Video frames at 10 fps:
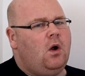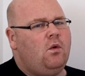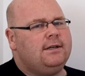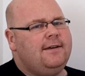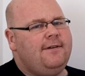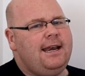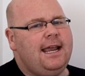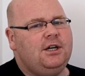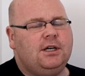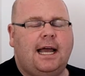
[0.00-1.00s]
Whereas if a
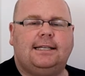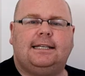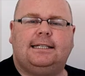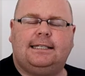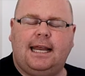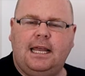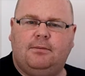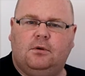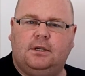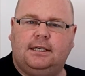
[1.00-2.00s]
nation has a
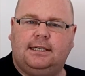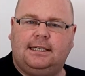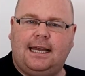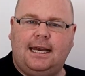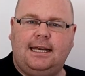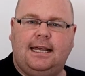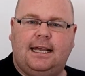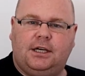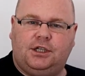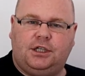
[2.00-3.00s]
stable, steady
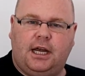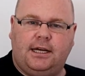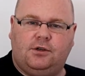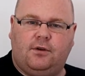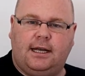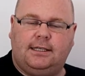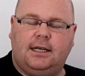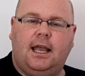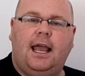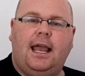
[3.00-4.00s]
exchange rate,
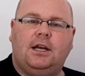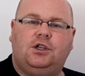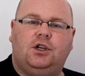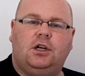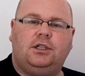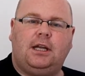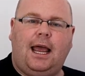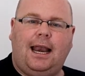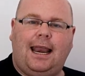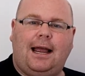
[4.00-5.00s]
it just
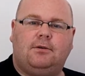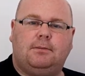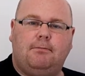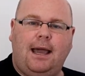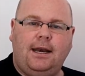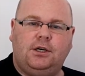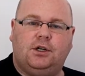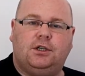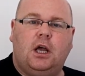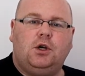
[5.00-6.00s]
allows
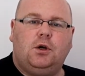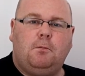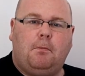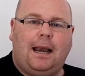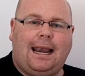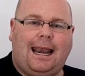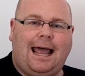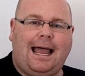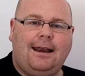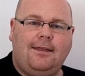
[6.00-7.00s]
managers to
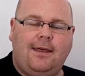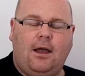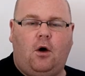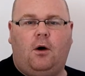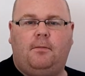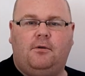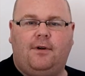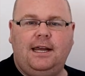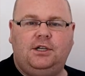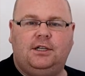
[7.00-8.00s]
plan their
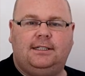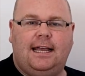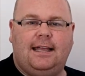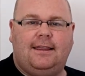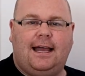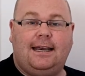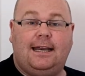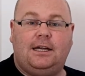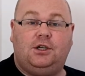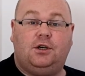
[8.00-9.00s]
operations in that
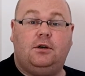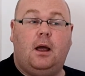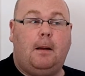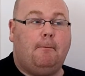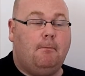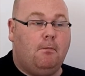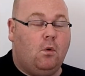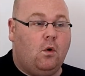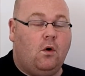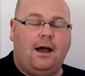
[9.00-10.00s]
nation
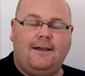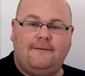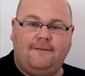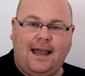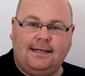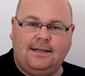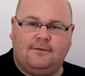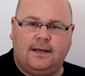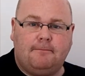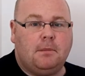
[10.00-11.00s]
more
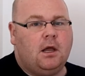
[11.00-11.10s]
effectively.